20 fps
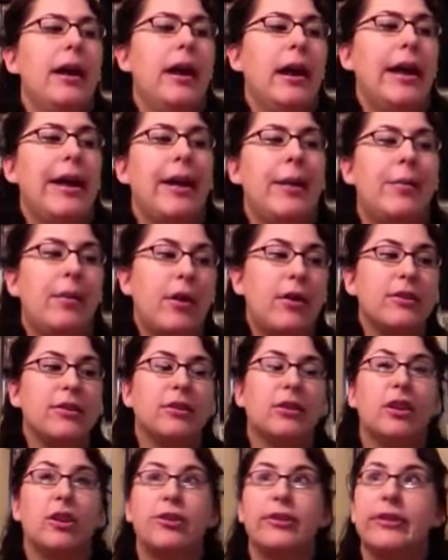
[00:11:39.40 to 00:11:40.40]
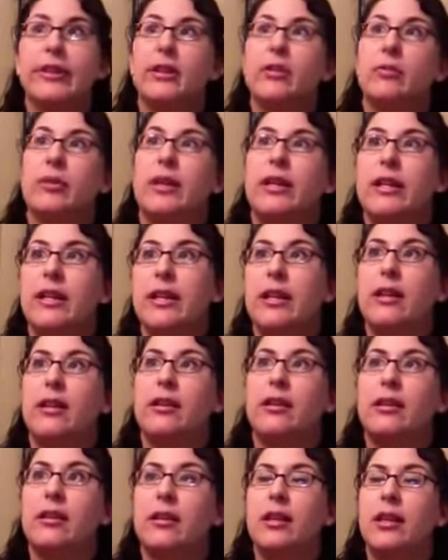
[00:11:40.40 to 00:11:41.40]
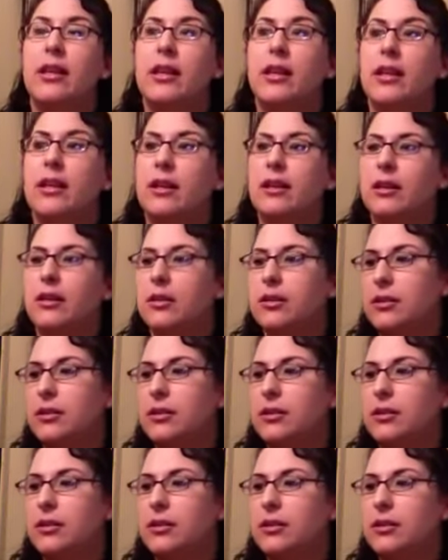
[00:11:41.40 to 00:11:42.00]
and I'm also currently reading the